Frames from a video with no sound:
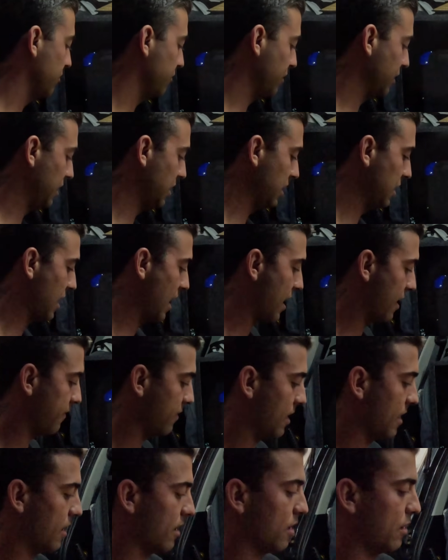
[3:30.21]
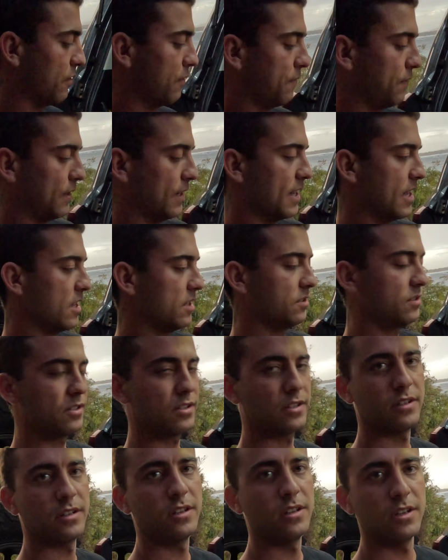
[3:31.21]
We have our flares
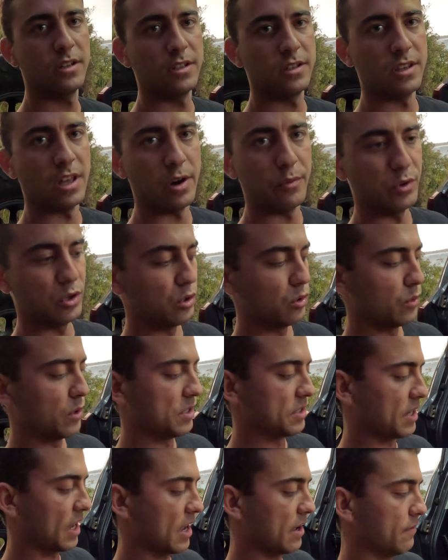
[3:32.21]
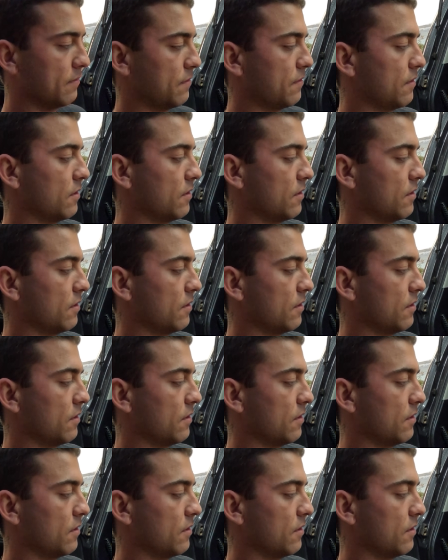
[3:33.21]
that we always have.